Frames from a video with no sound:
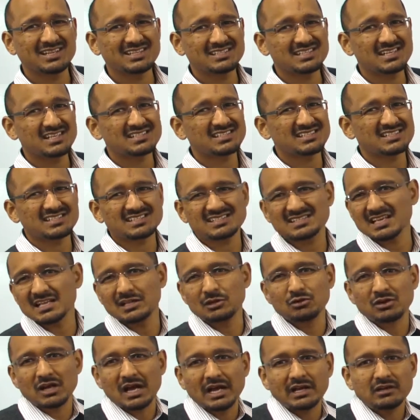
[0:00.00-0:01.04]
He says,
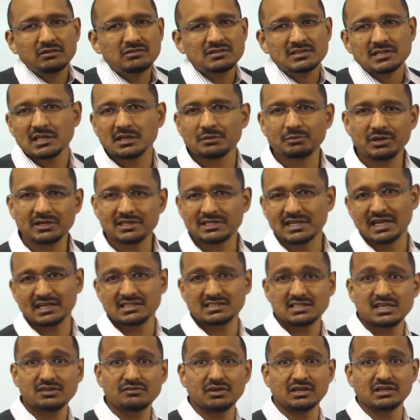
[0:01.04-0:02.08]
look, I don't celebrate
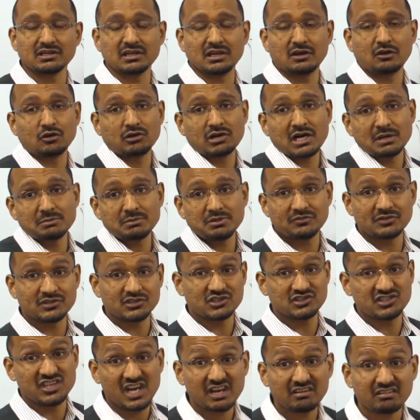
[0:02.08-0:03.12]
Thanksgiving, or I'm a
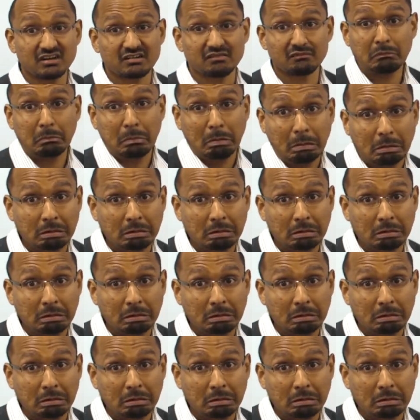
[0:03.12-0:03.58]
vegetarian,